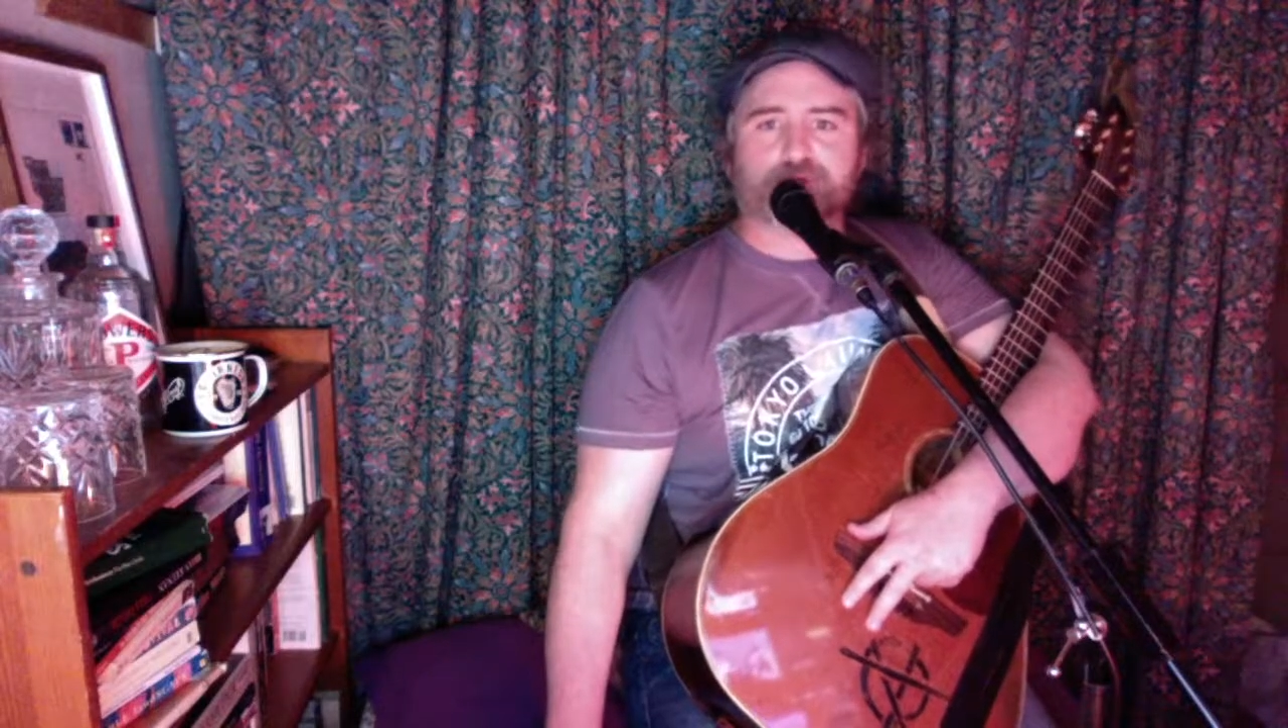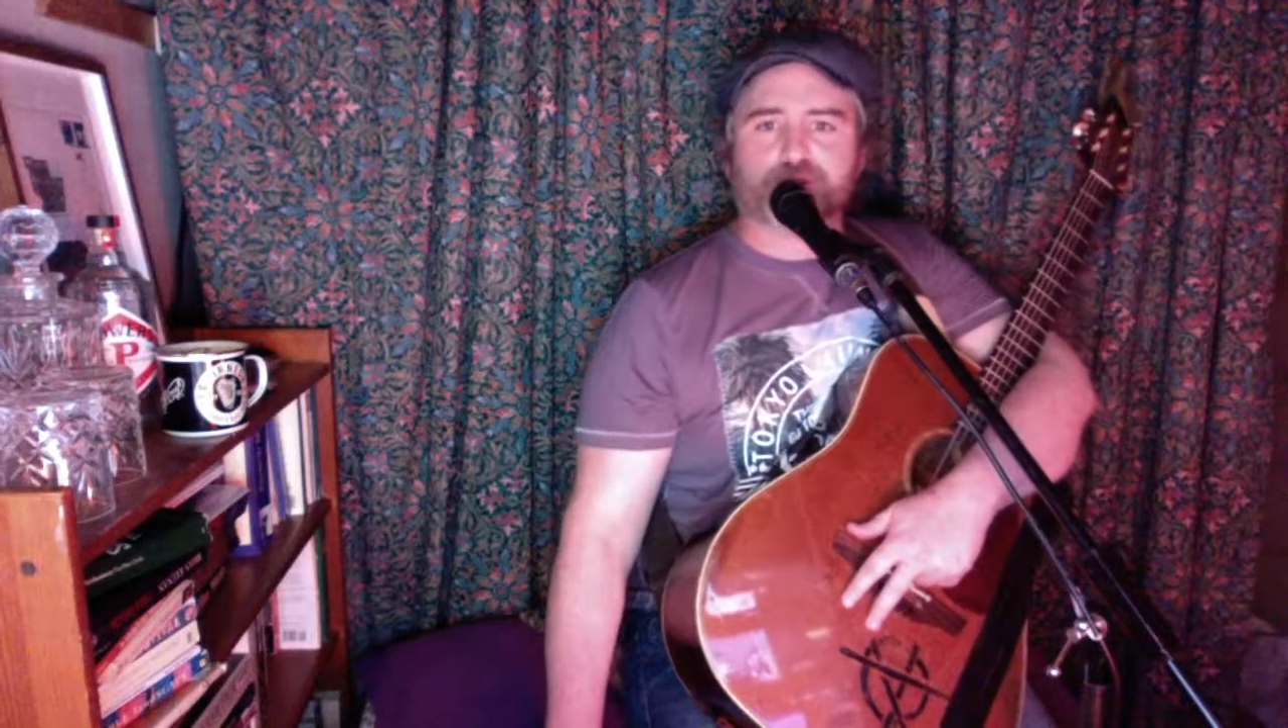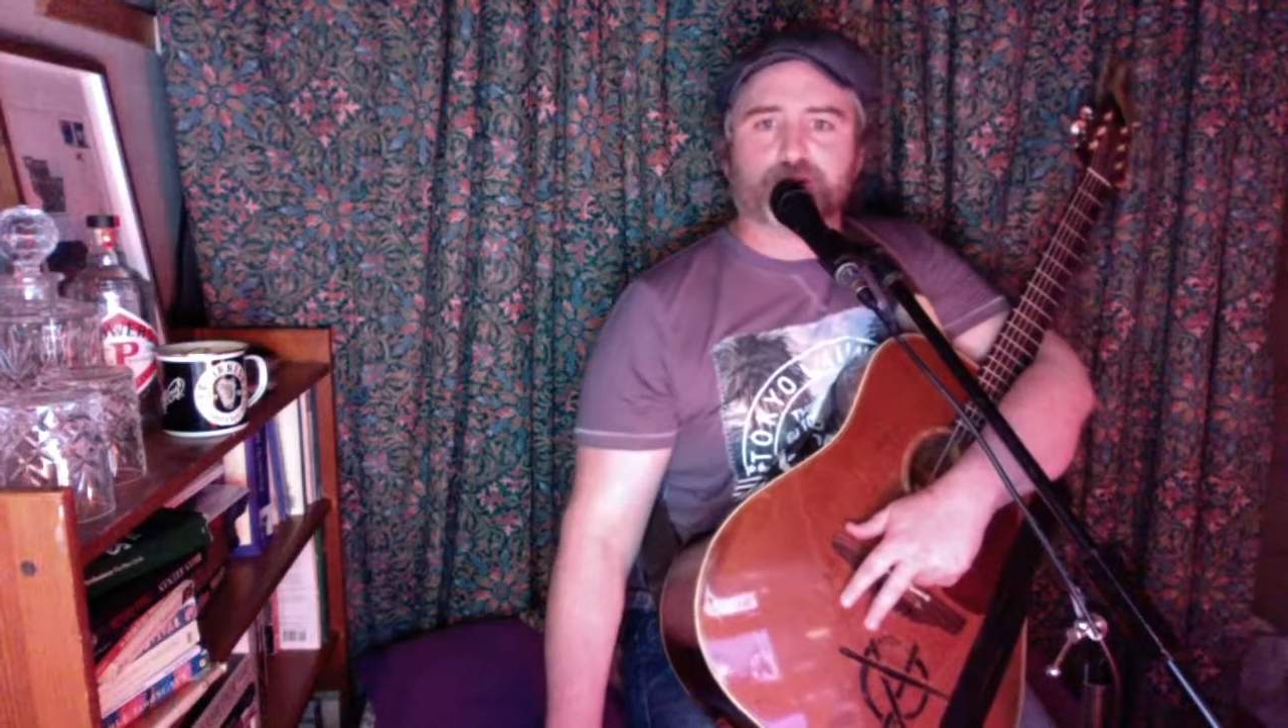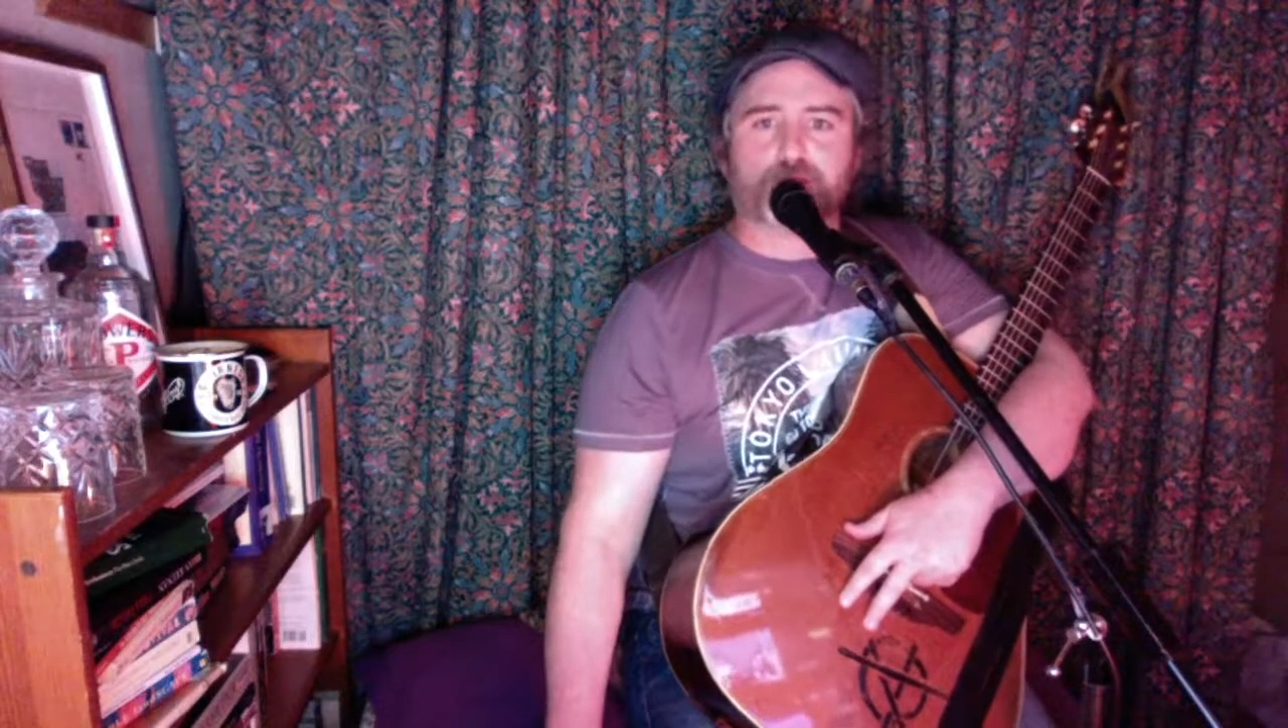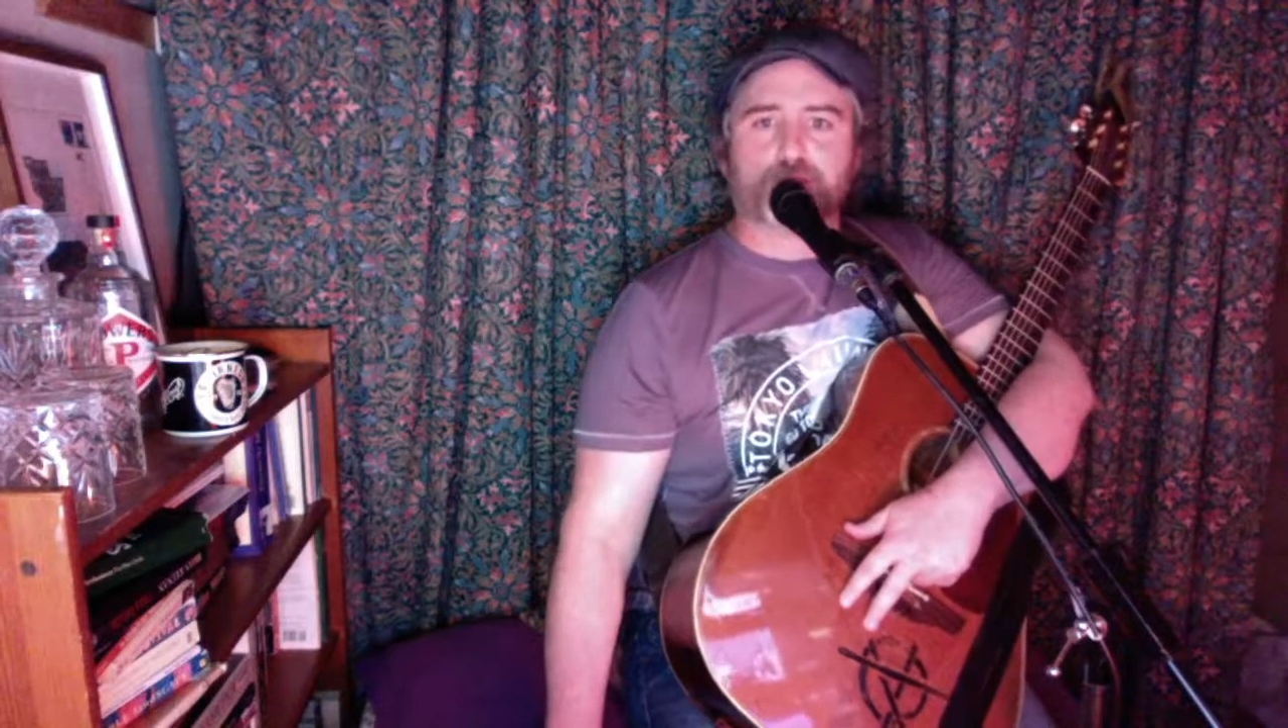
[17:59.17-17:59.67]

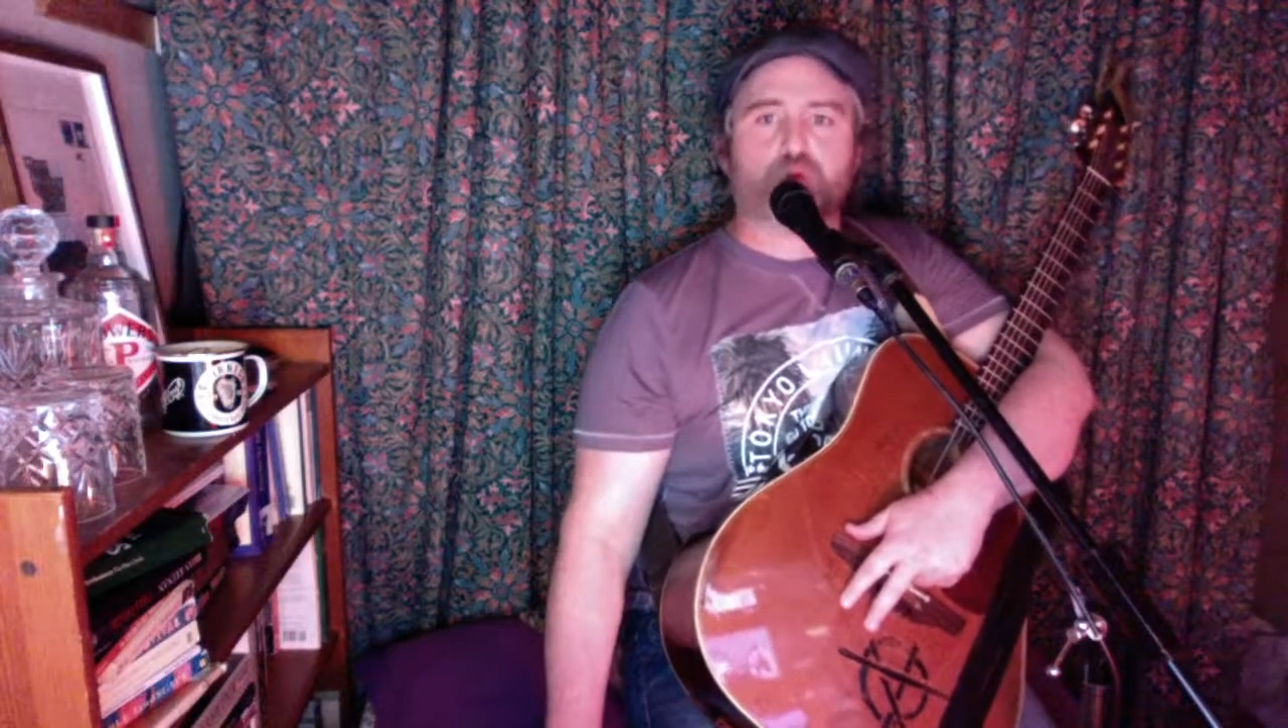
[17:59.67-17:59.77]
from